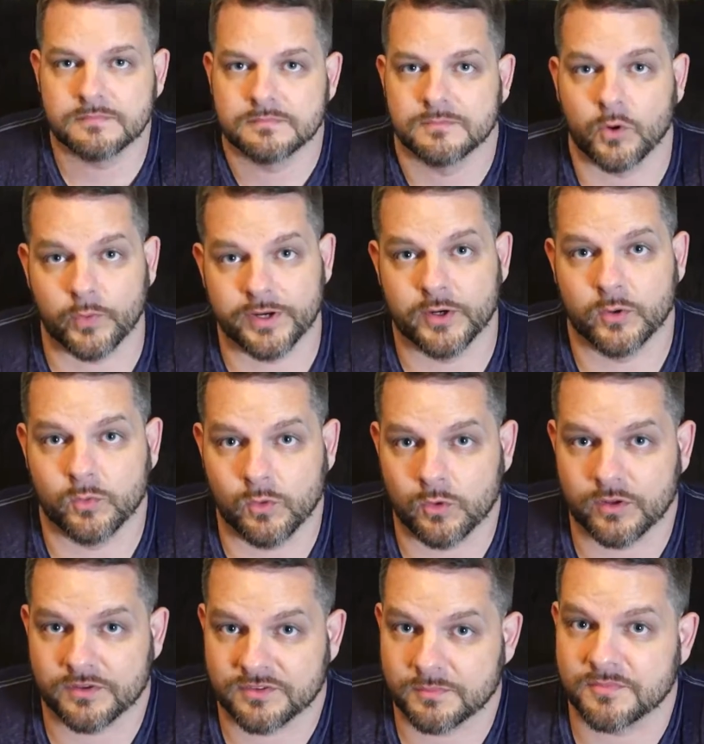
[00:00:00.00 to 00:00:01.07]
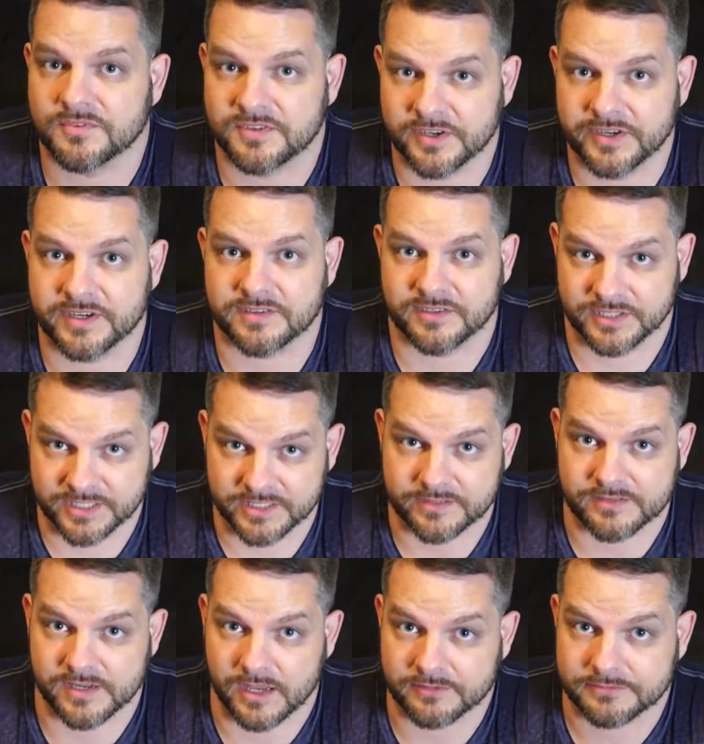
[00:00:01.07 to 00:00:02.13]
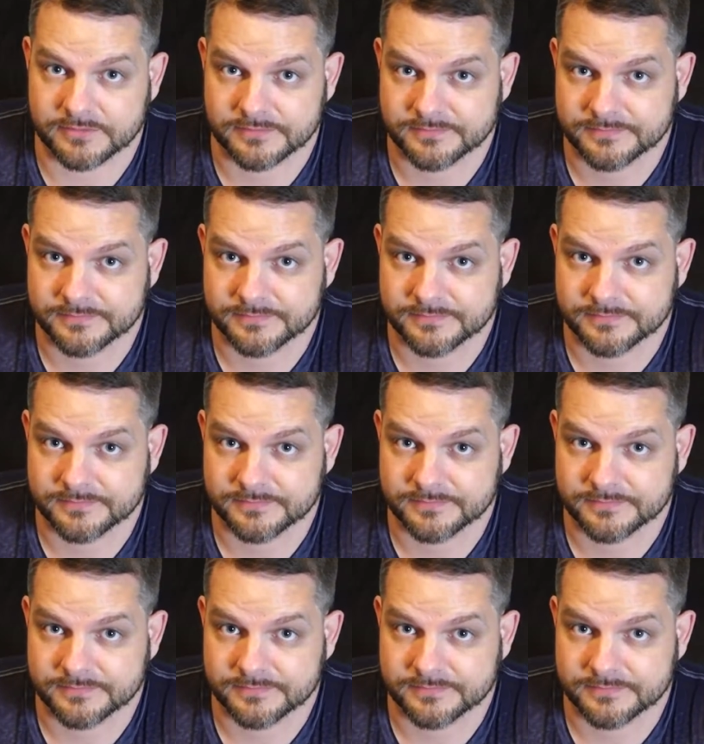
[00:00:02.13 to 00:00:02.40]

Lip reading: Merino wool is some seriously good stuff.